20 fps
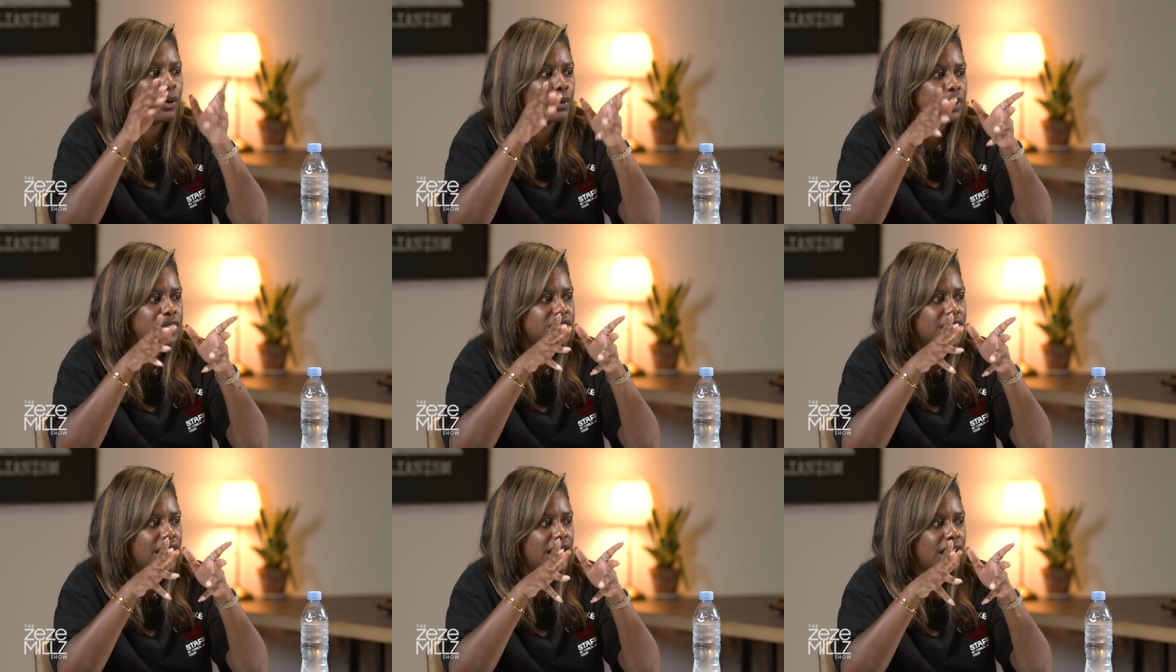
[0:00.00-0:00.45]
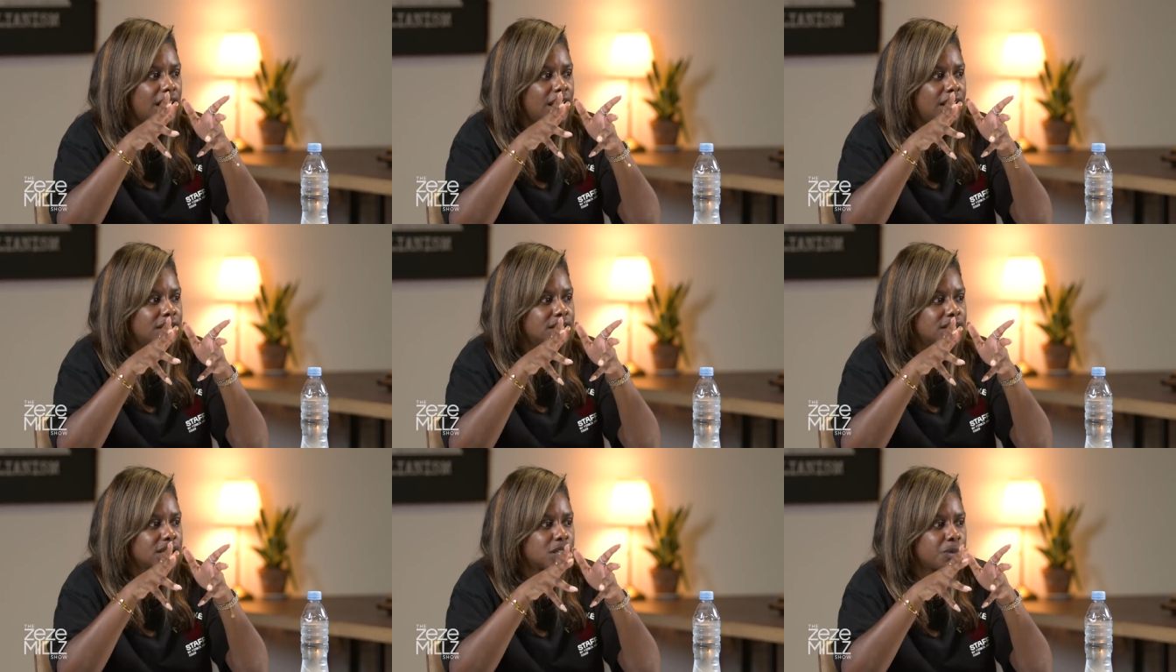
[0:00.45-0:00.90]

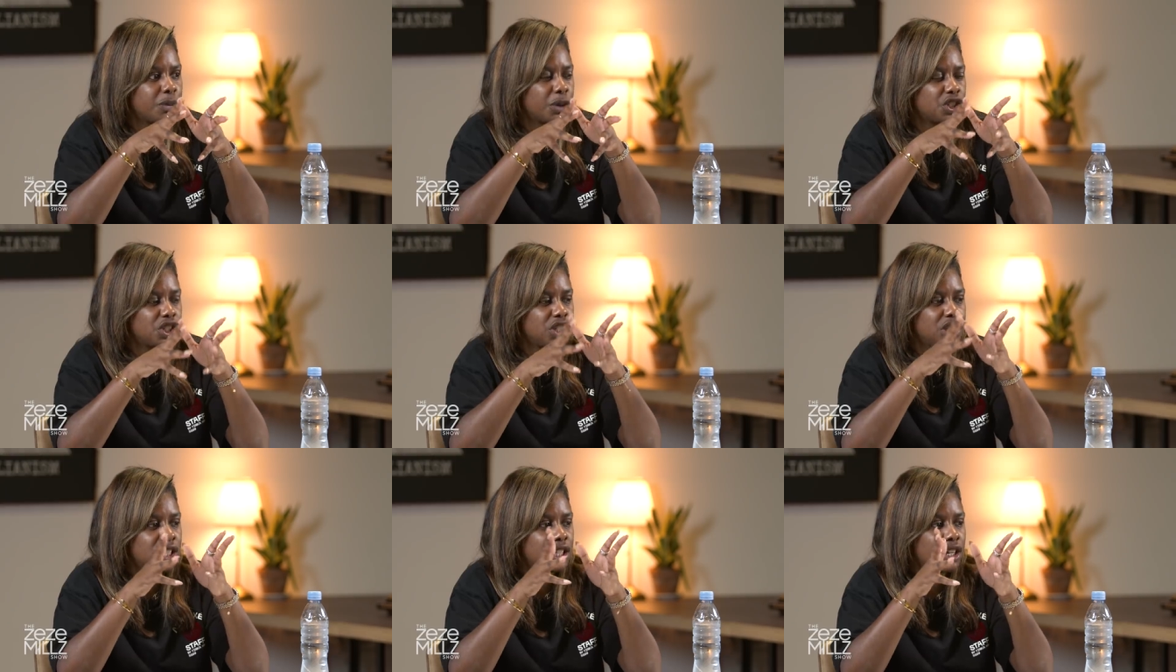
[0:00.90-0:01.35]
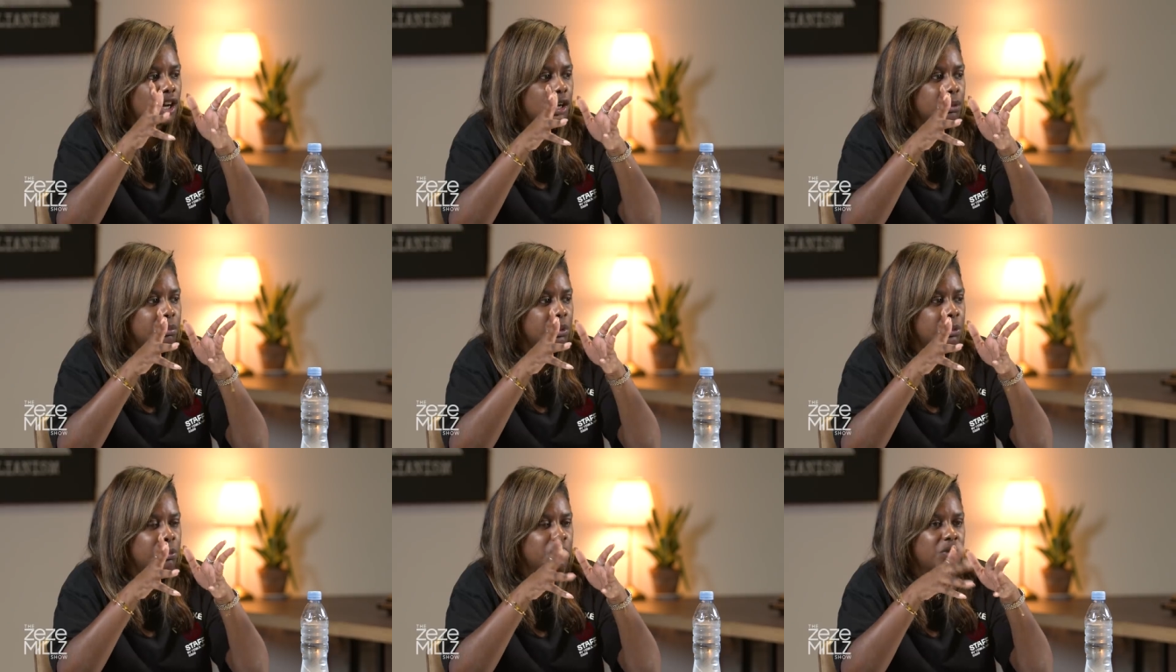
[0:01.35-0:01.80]
nowadays, especially the
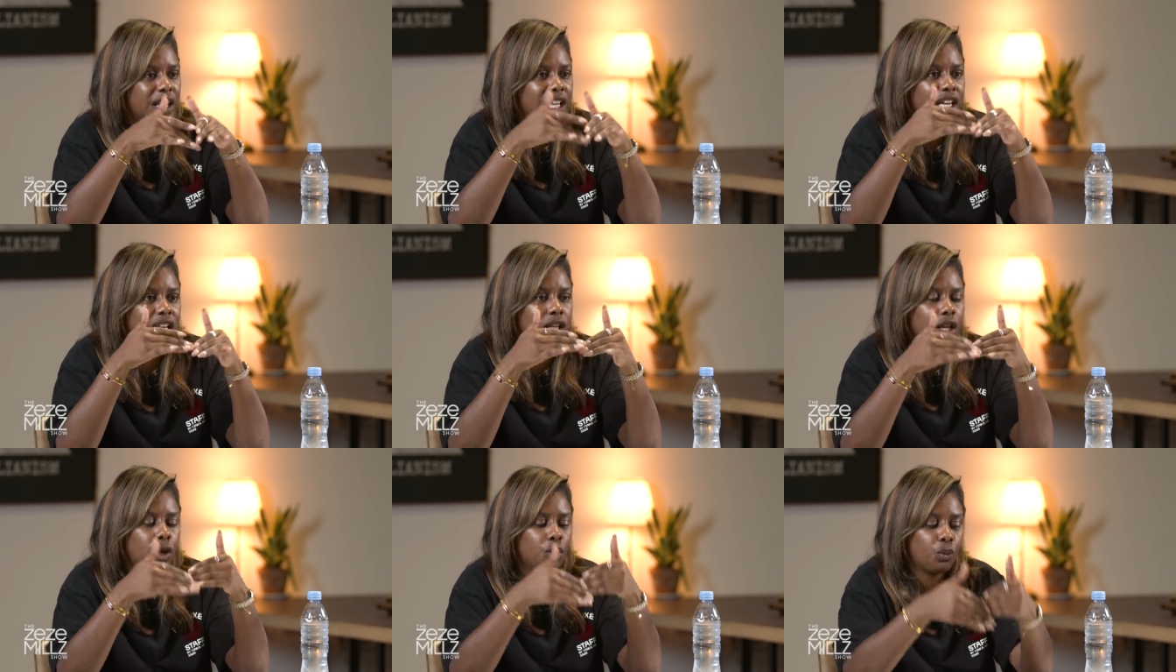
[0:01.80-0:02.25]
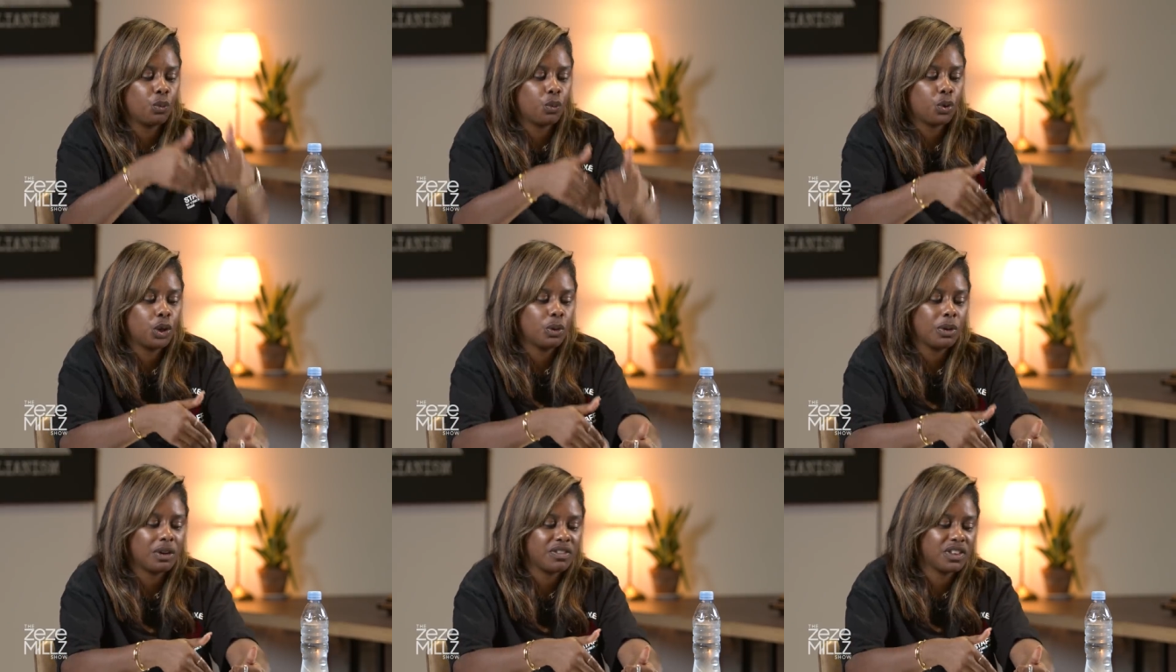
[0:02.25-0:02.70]
young people, they
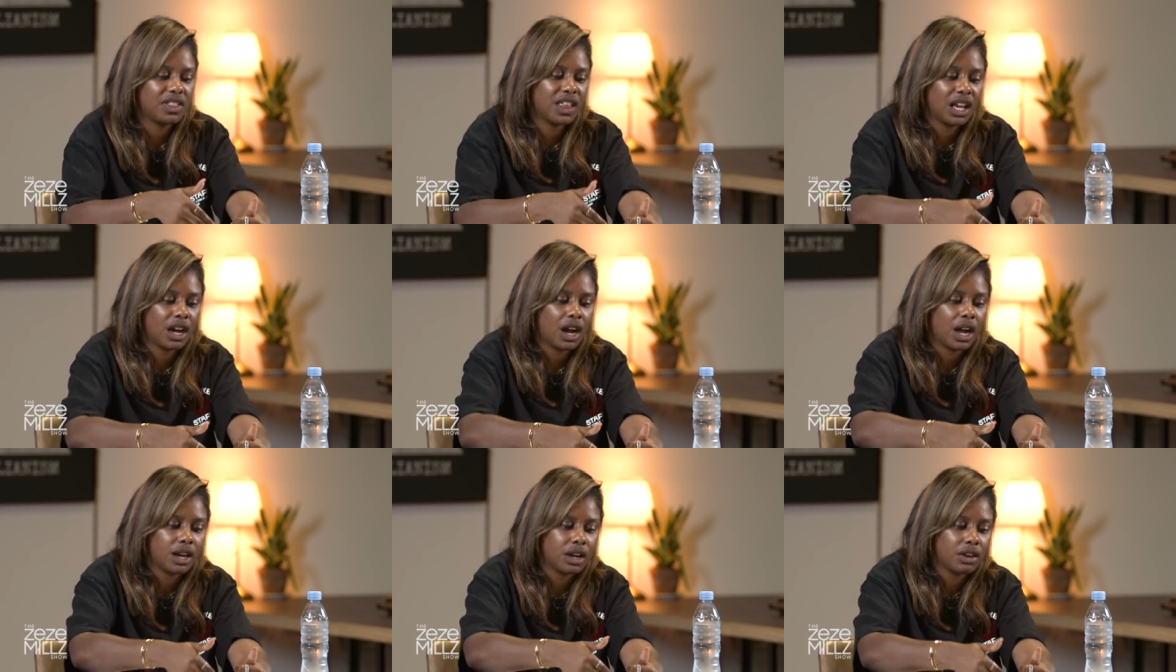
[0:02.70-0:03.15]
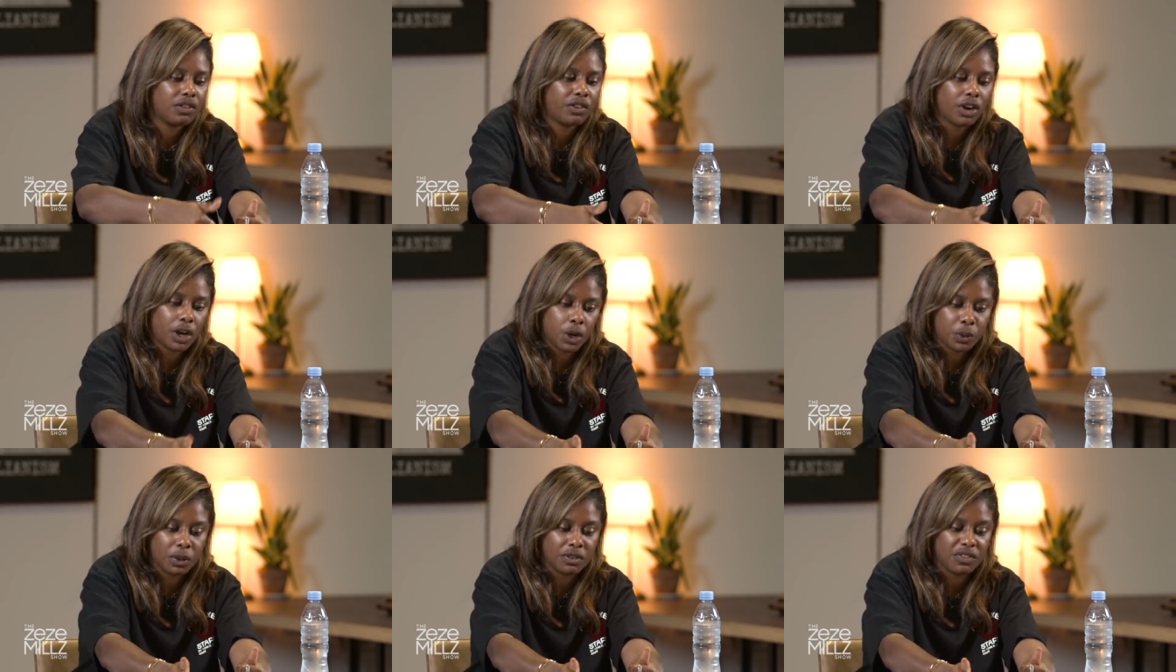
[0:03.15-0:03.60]
whoever they kind of
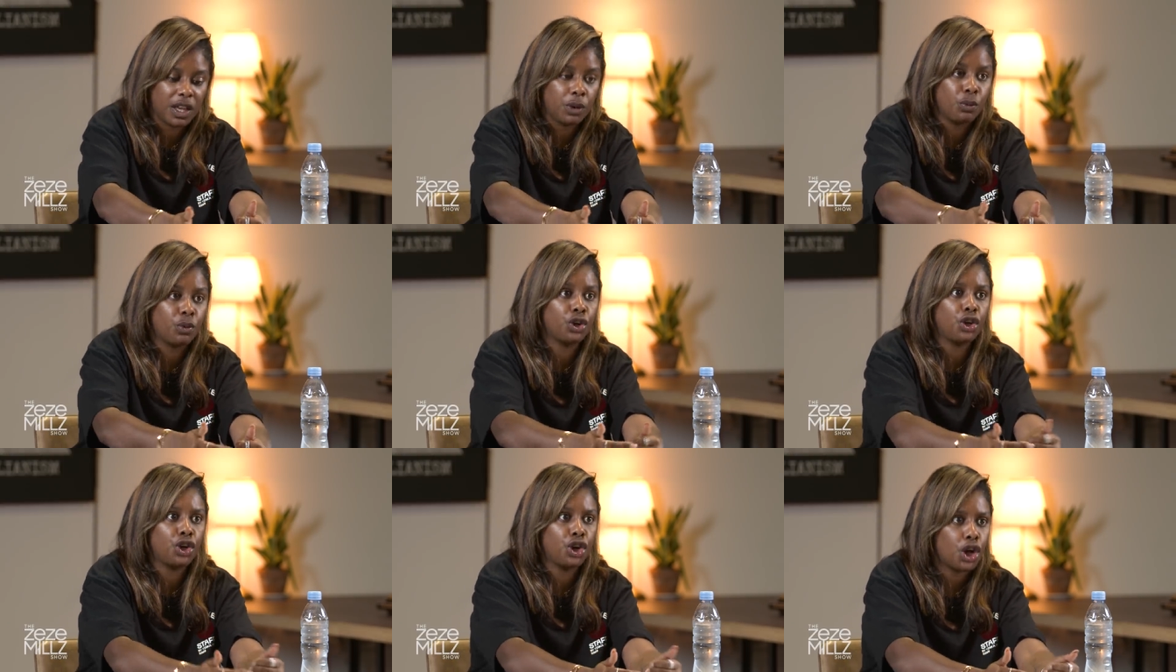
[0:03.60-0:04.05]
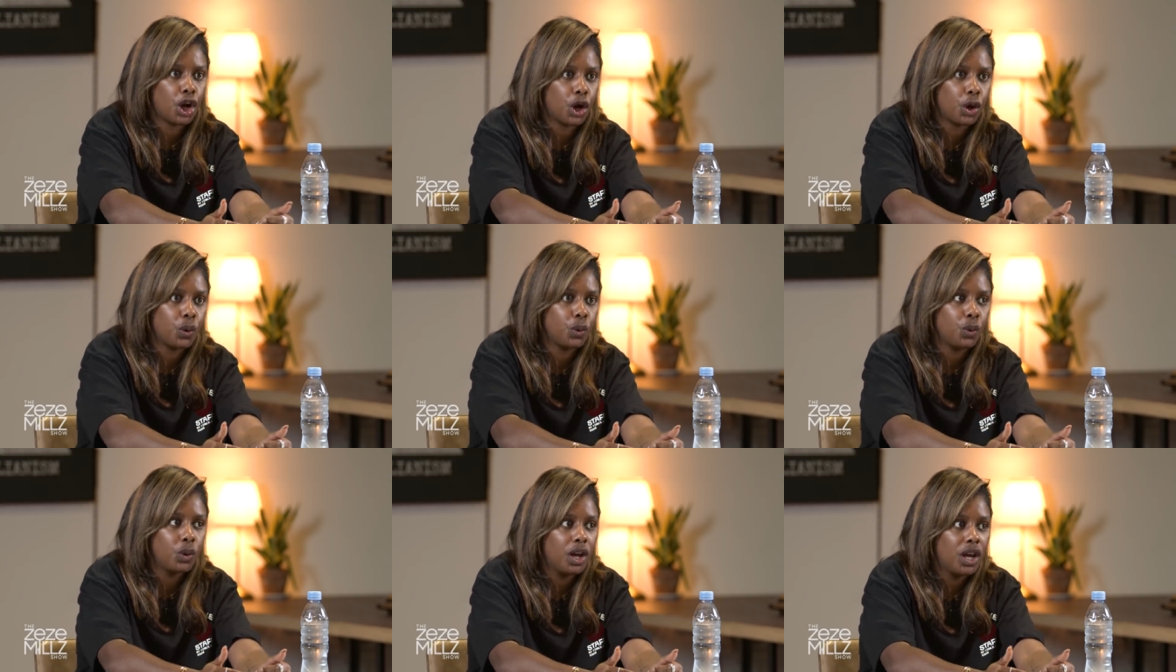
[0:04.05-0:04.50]
fuck with, they want to know